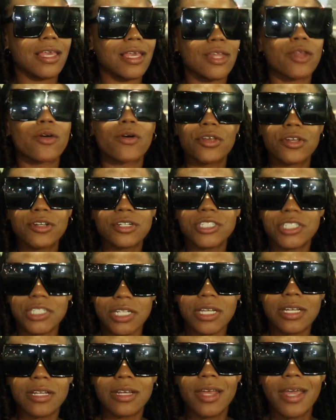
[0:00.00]
get on your
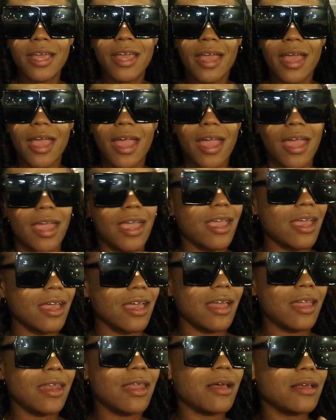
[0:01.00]
shit.
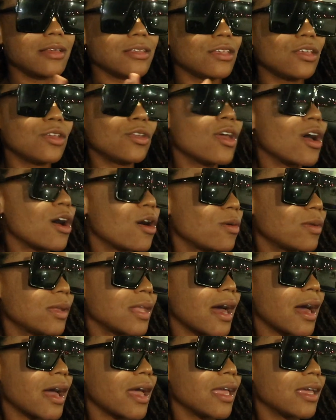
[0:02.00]
And, you know,
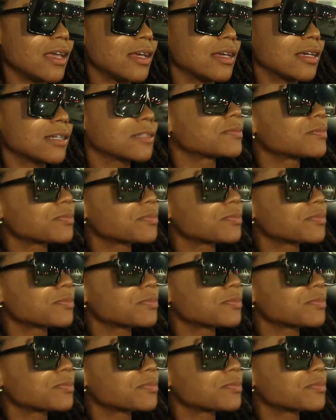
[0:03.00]
like,